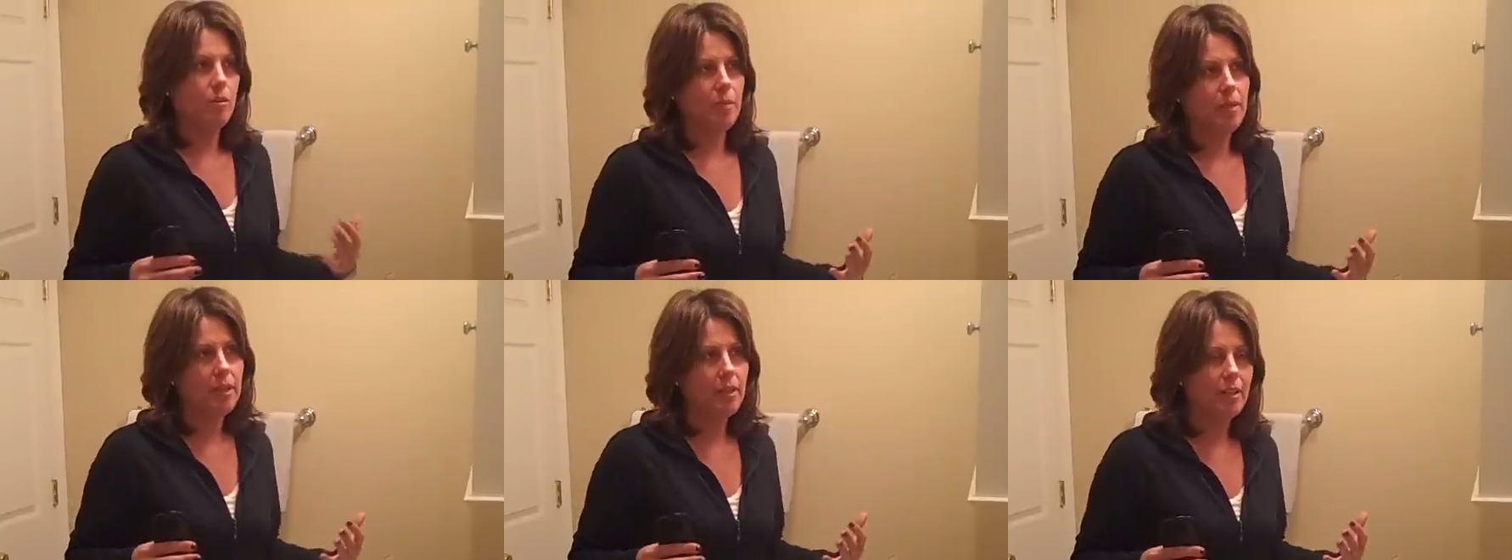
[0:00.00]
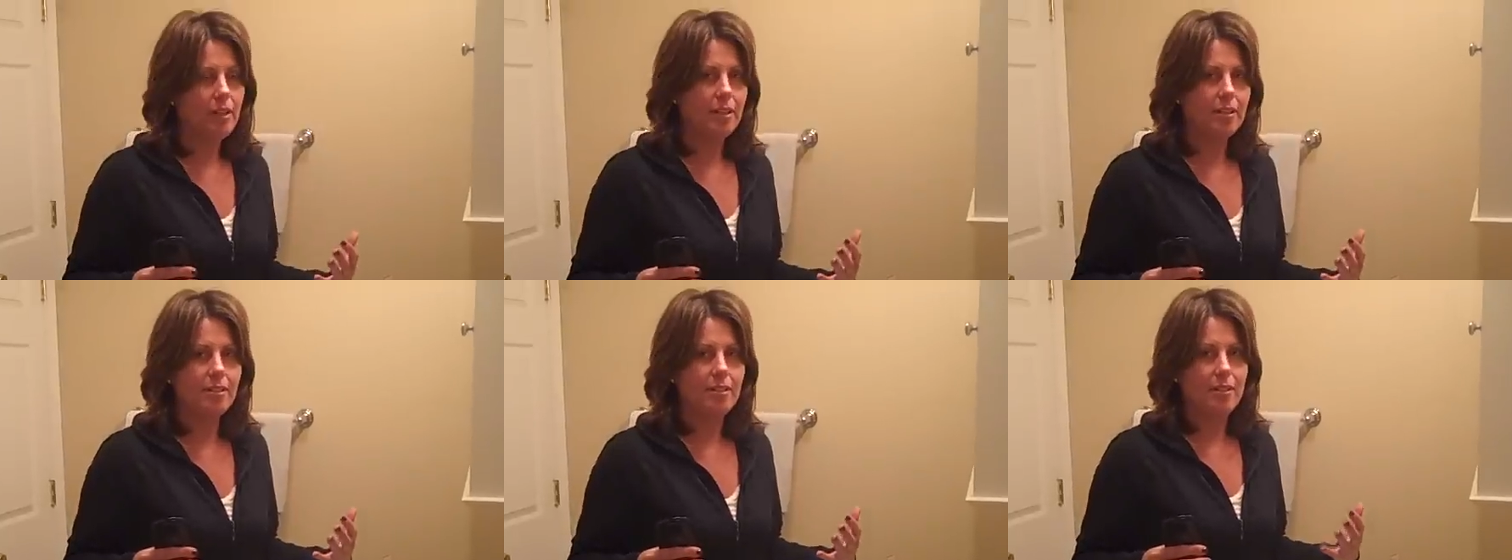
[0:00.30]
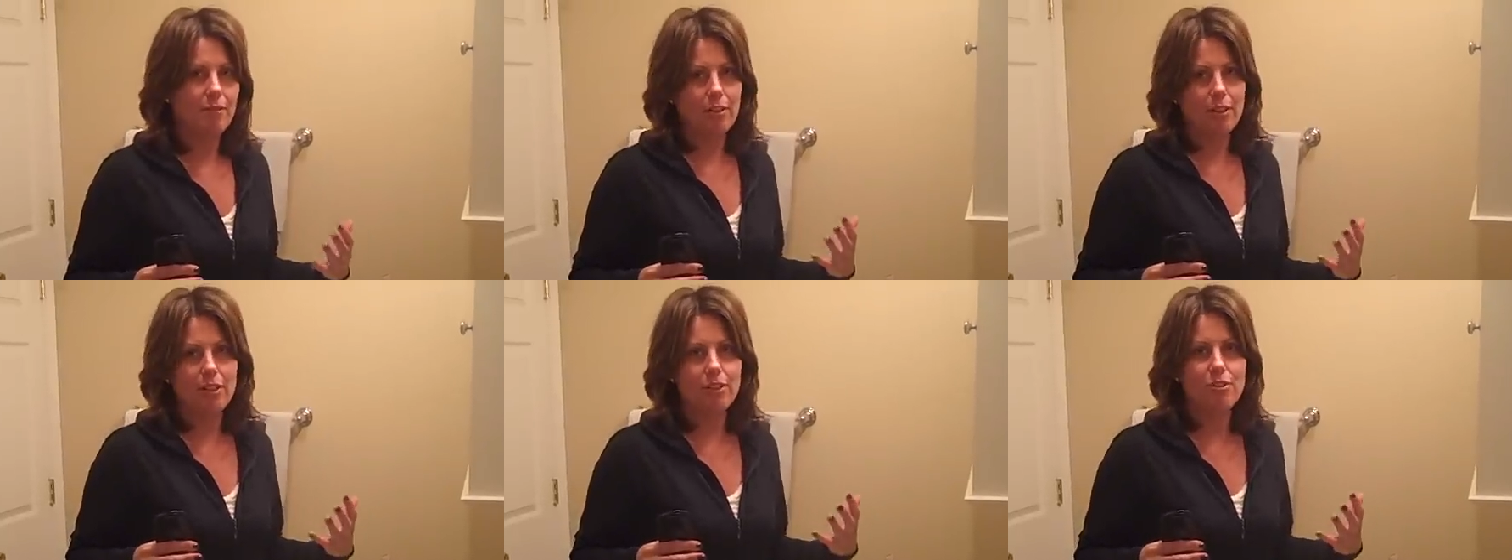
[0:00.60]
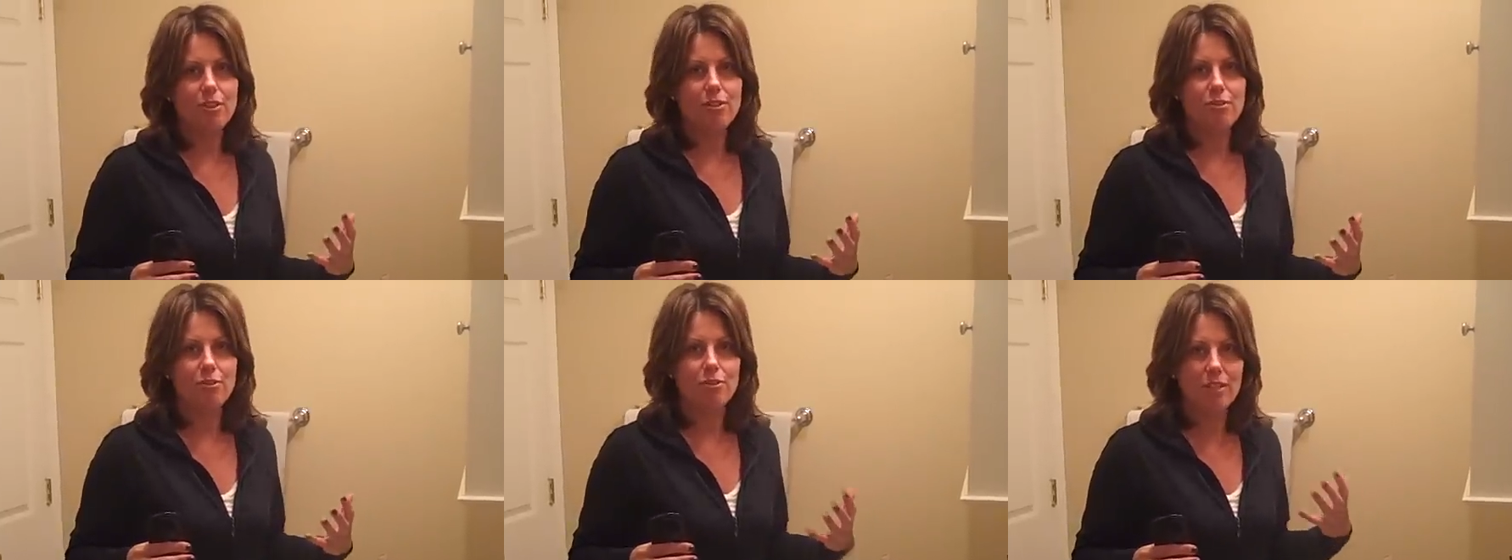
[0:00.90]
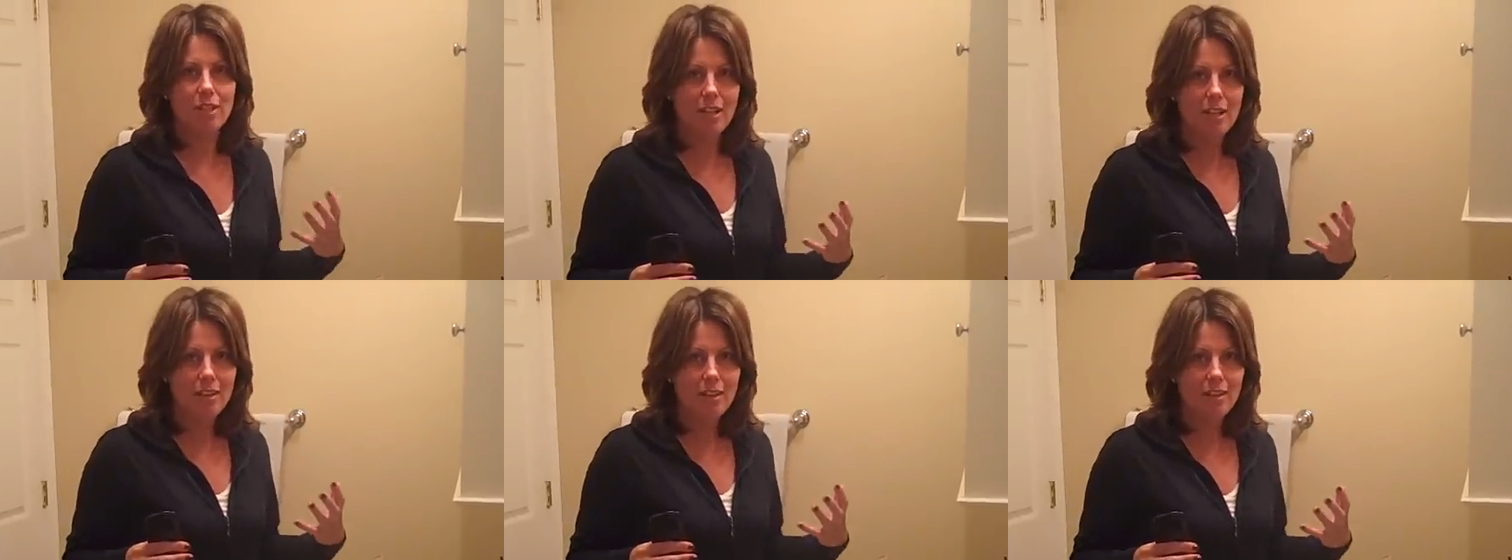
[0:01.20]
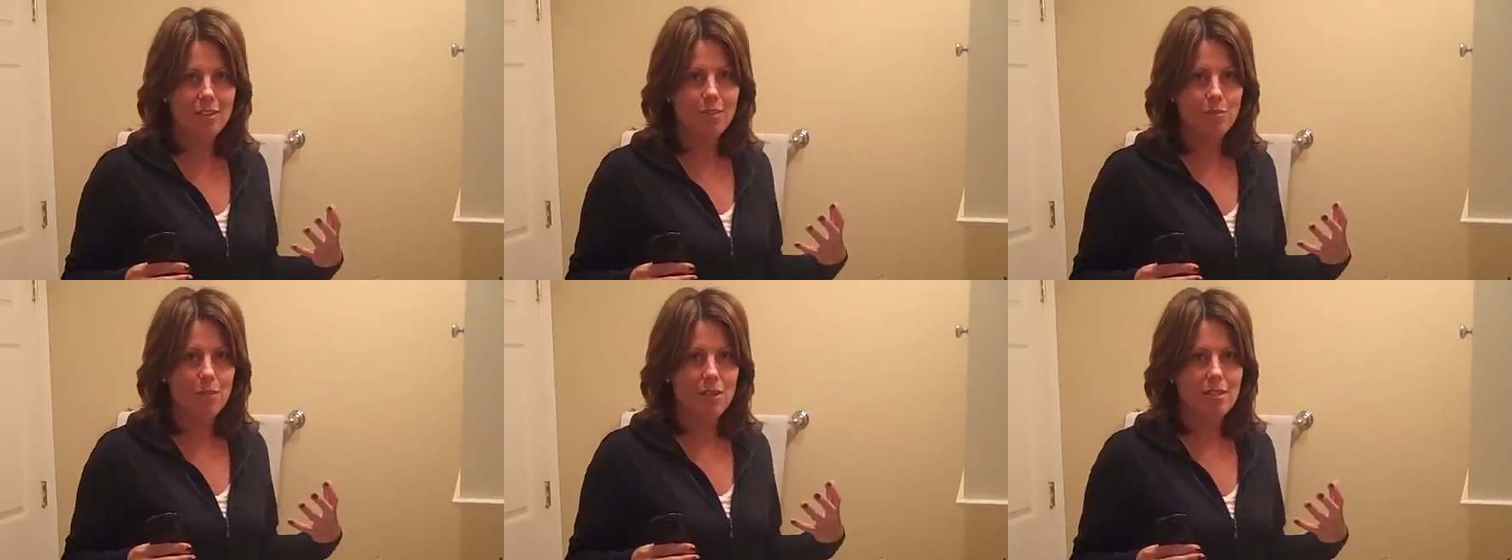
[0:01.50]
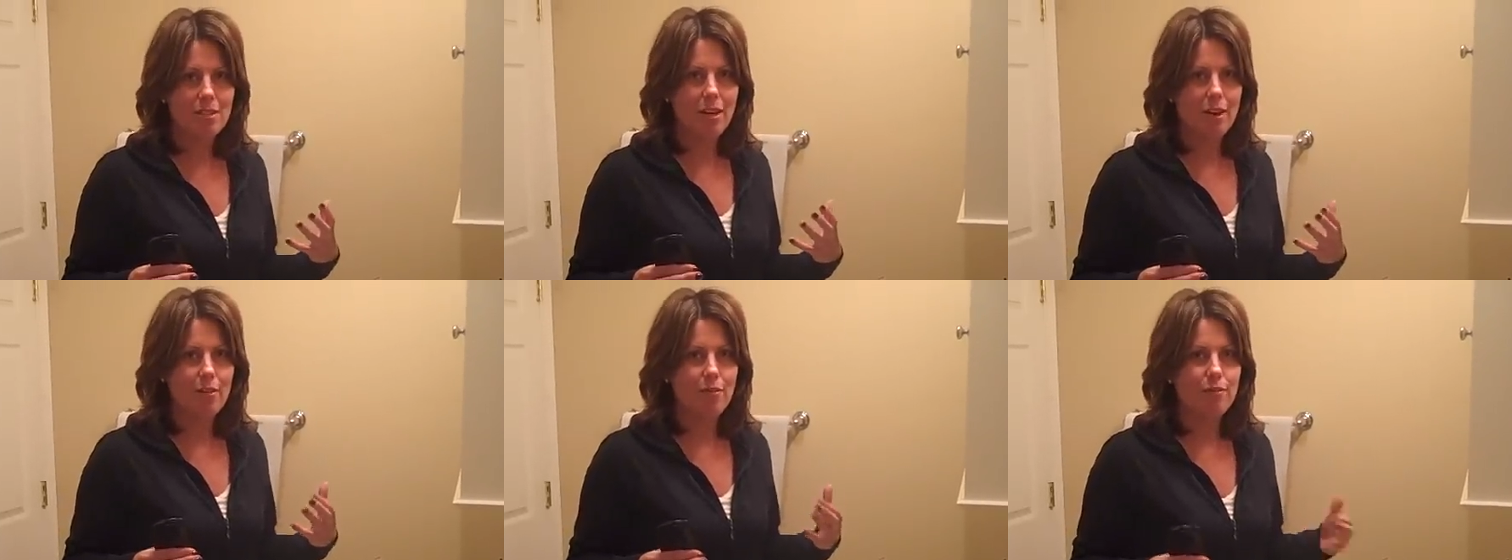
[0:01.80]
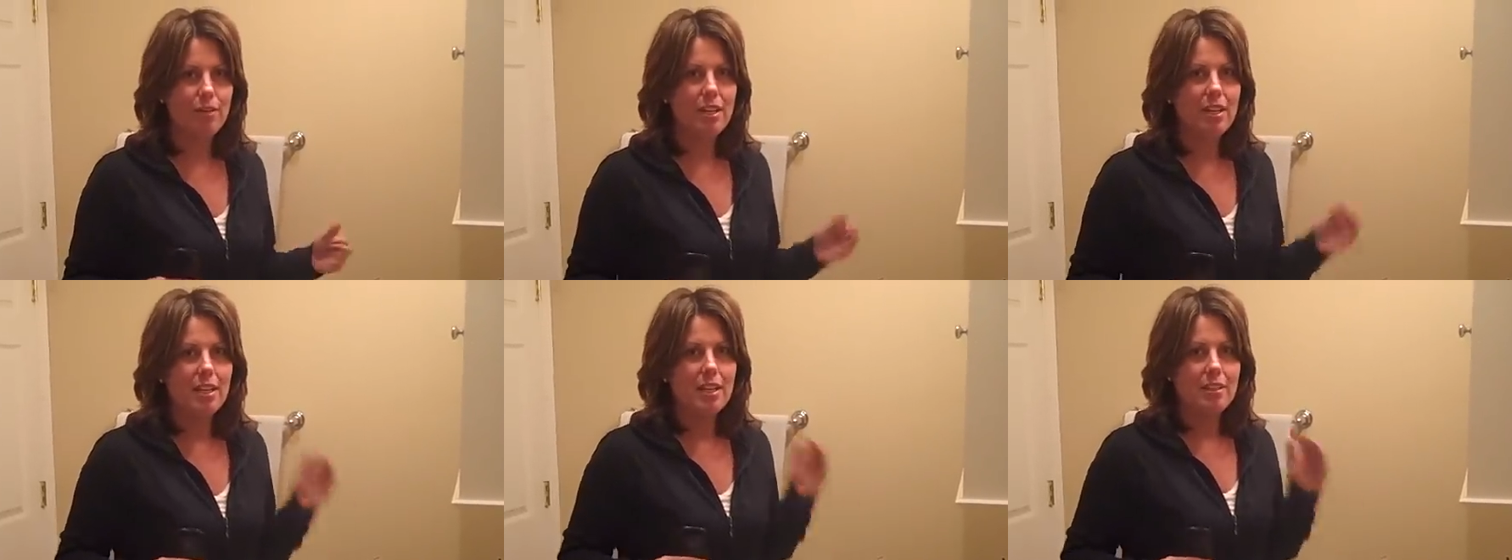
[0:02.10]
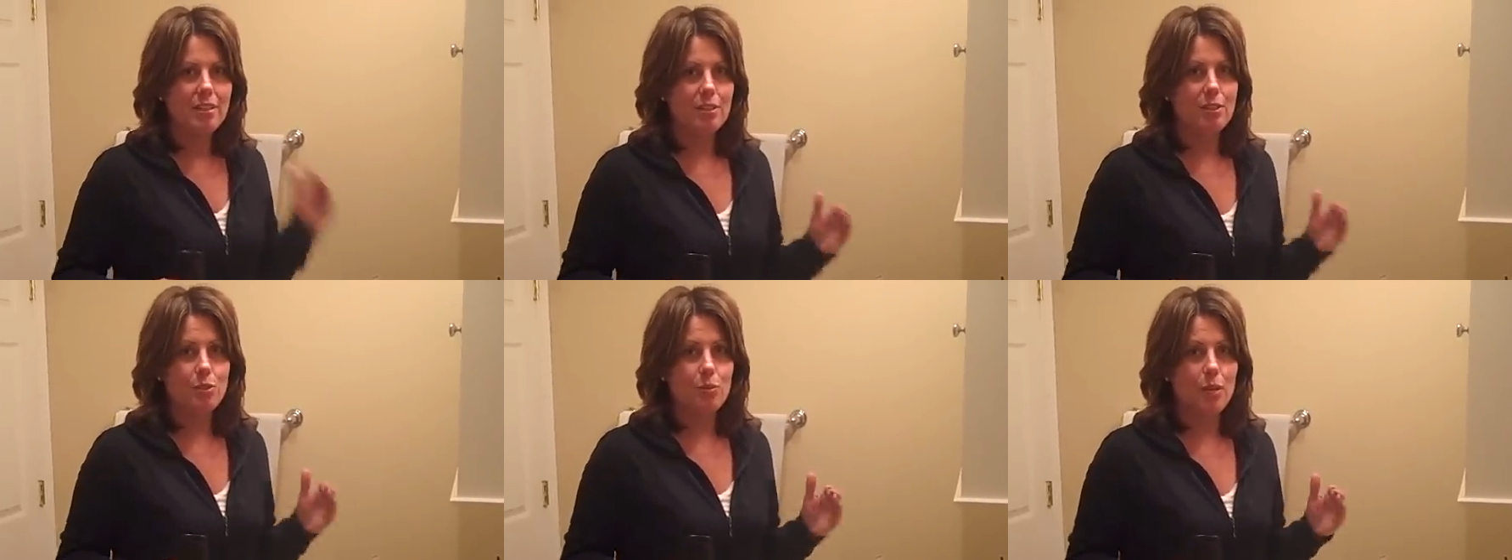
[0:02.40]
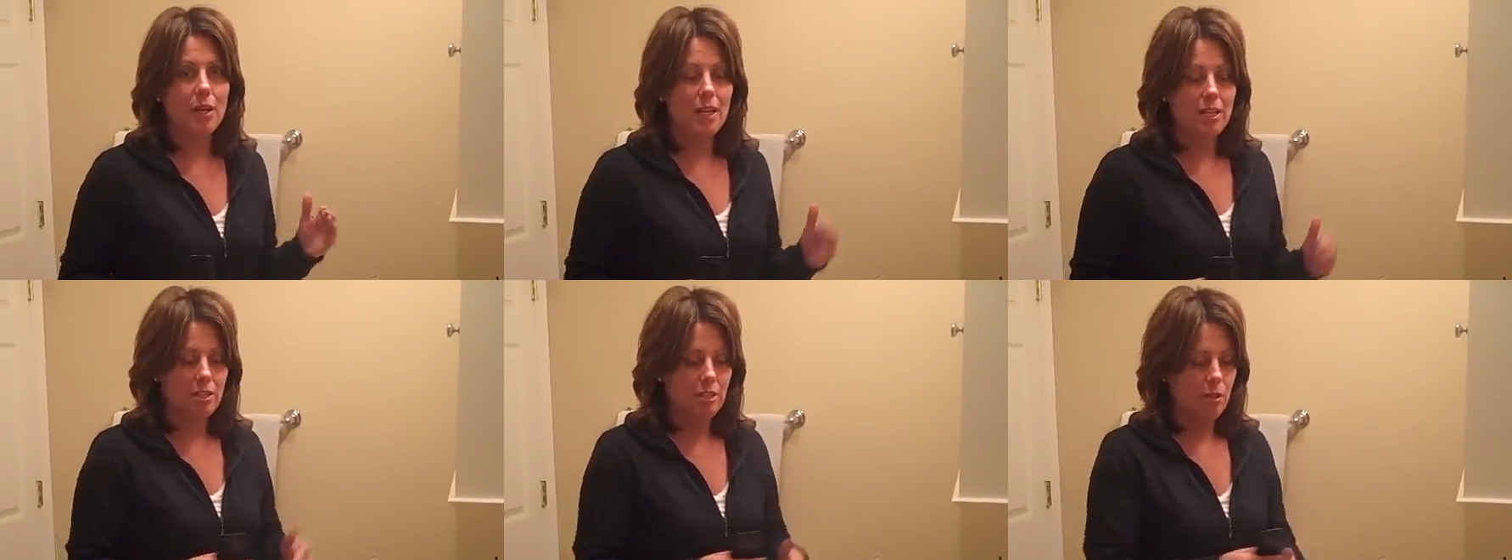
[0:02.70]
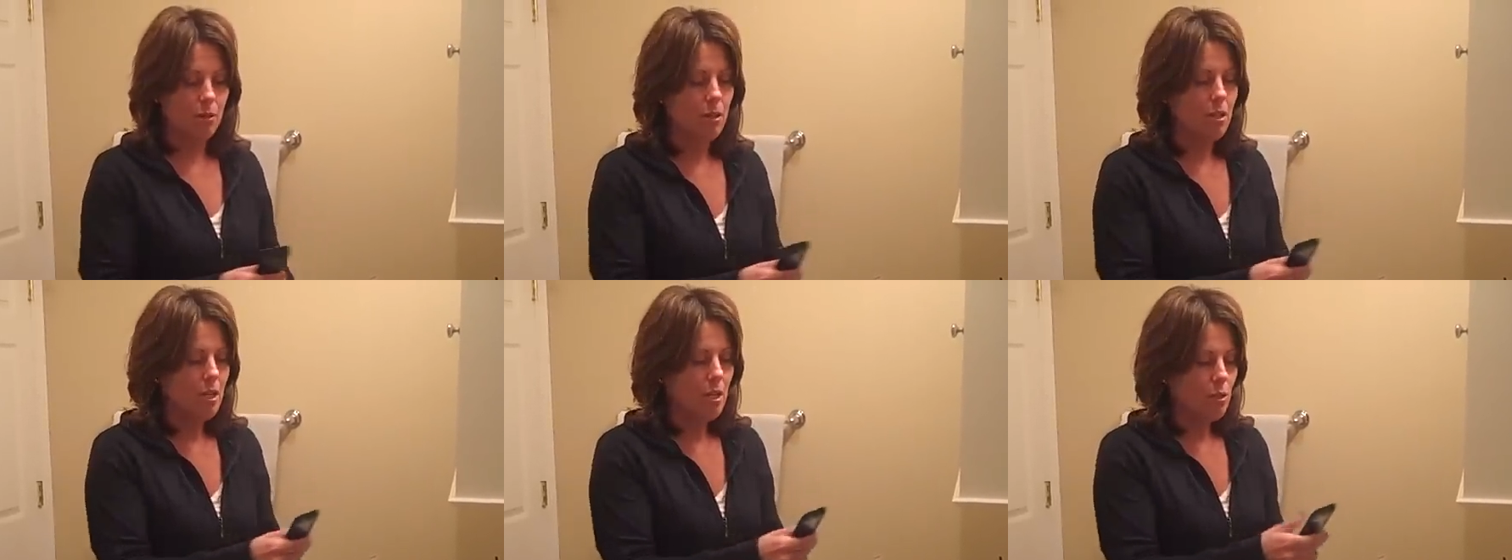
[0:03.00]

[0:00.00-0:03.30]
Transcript: oh my god, I never got dressed or did anything to myself, this is what I do.